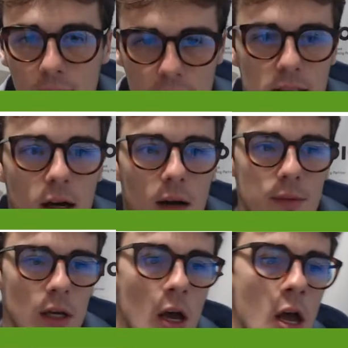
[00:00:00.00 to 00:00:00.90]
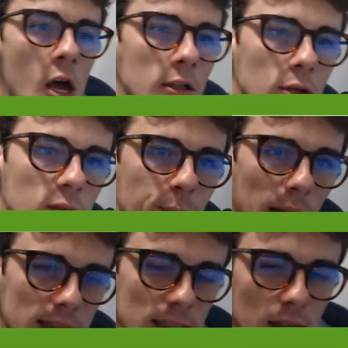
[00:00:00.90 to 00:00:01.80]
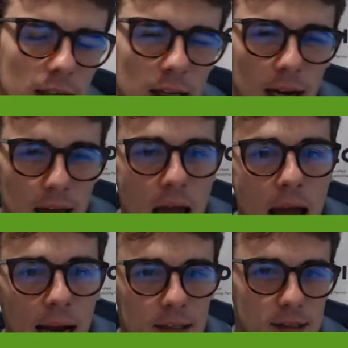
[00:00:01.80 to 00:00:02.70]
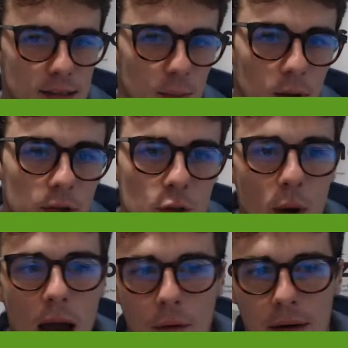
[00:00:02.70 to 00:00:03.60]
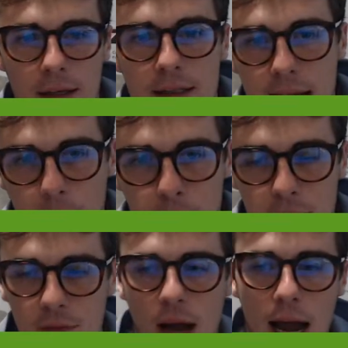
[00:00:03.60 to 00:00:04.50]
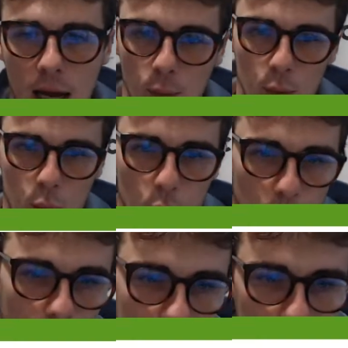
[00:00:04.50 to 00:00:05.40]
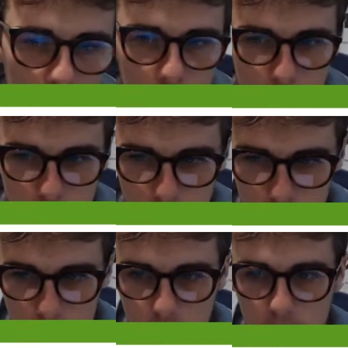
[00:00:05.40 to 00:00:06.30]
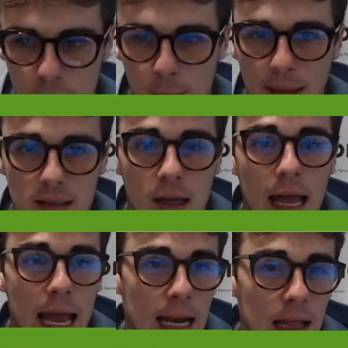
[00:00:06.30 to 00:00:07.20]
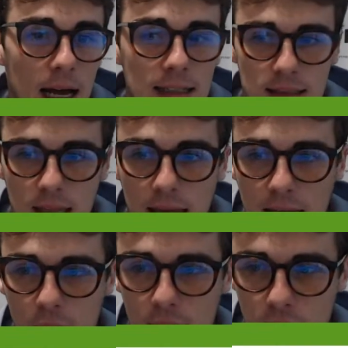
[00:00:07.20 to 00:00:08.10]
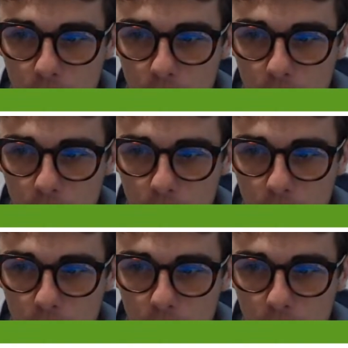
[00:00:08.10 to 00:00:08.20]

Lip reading: desktops. So it's basically kind of acts similar to how an adaptive ad would work. It'll basically analyze the layout of the